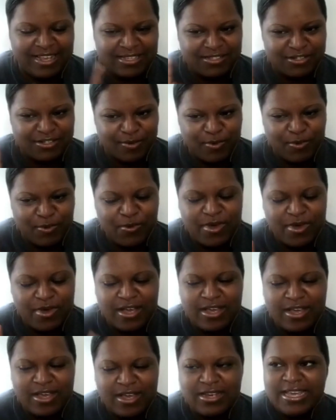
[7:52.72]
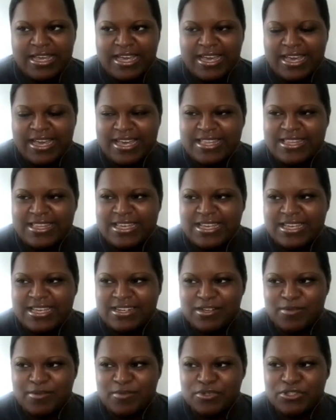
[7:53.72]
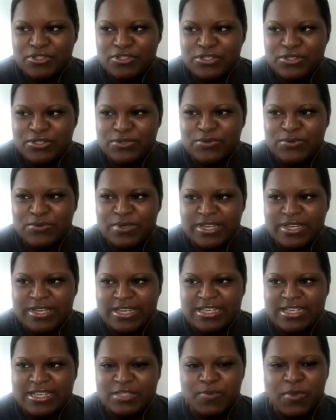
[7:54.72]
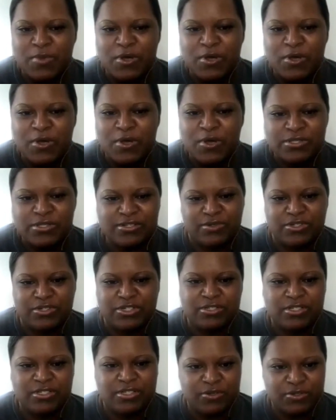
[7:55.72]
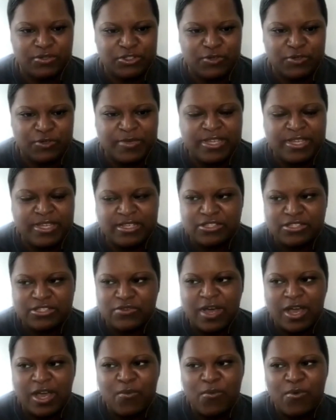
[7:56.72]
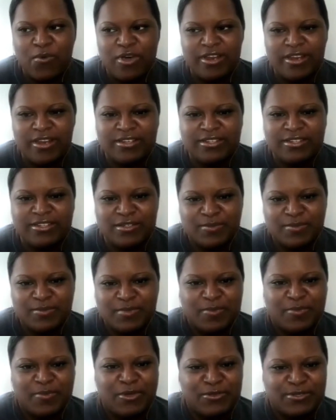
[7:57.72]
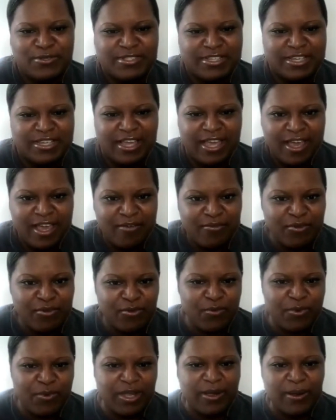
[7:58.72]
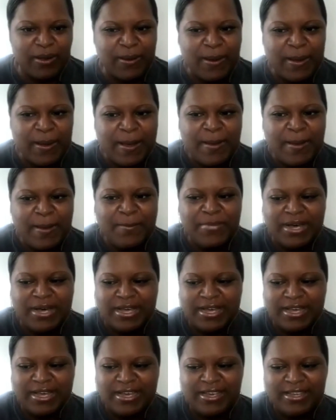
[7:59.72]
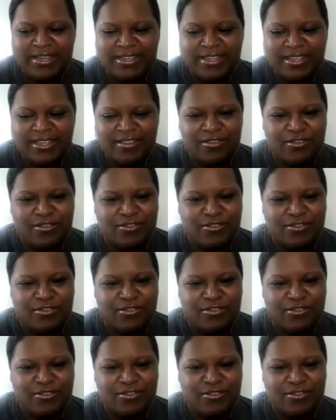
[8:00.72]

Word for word: That's number one. And then number two is posting on social media. So I wanted to be posted everywhere, but getting